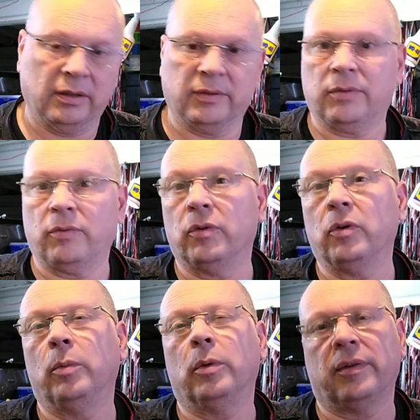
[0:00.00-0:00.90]
of different
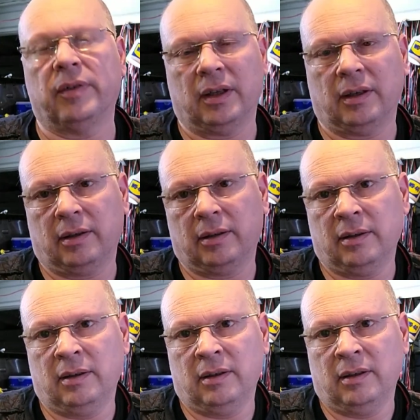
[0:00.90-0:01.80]
rule book, if you like.
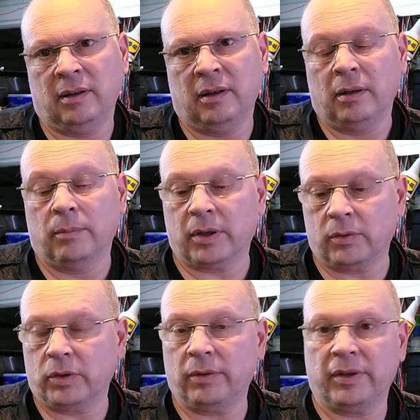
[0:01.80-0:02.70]
But it
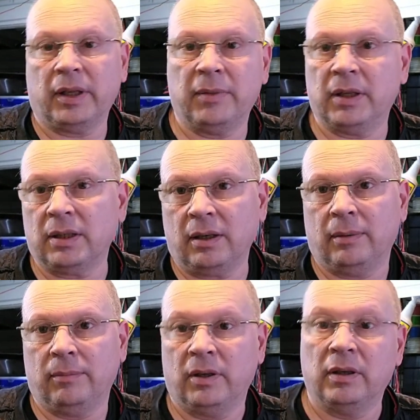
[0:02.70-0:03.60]
was written for them at the
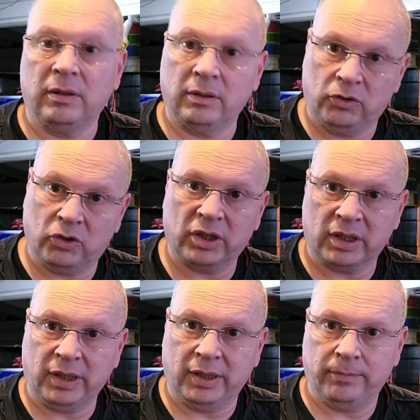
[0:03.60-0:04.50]
time, just the
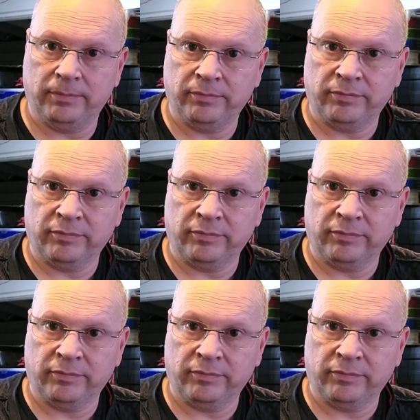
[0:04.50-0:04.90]
same.